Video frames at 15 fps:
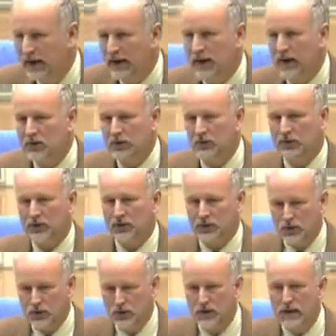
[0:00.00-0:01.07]
And what they
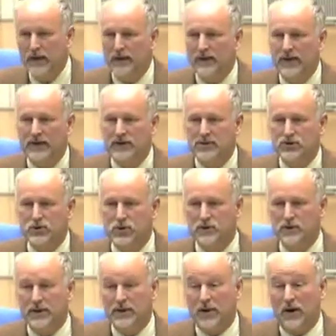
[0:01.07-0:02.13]
do, they
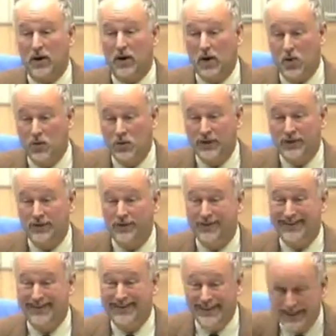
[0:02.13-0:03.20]
assume only the
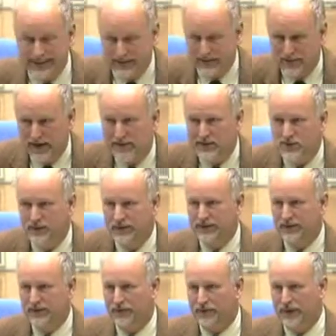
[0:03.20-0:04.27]
fertility rates to be
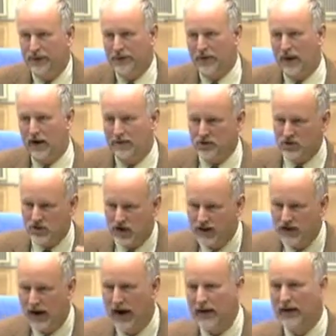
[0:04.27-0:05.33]
different, half a child
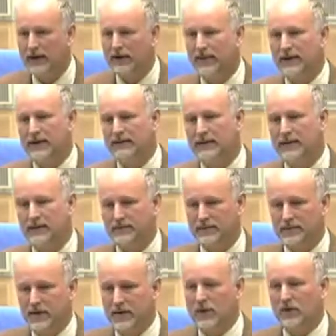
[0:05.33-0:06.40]
higher than the
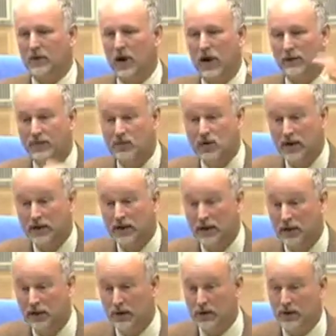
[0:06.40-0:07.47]
median or half a child
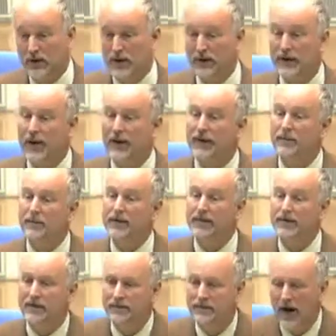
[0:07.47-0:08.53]
lower than the
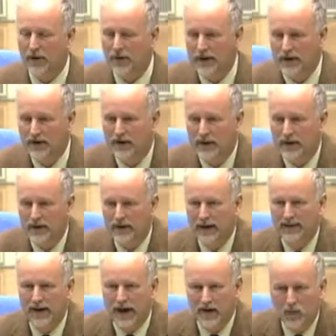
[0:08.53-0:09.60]
median variant.
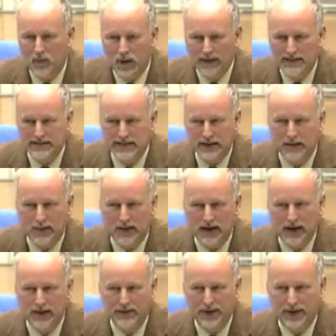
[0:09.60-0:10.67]
And otherwise, they
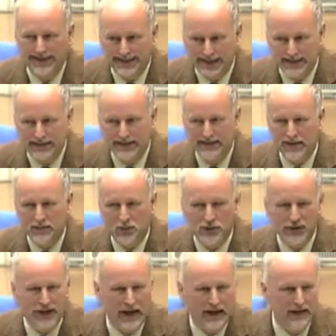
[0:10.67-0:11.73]
apply the identical
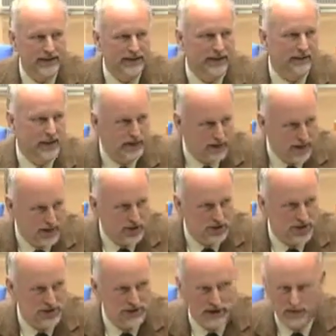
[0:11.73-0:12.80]
mortality and
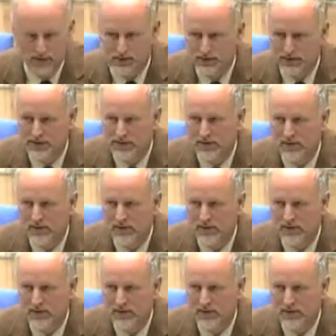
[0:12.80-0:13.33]
migration assumptions.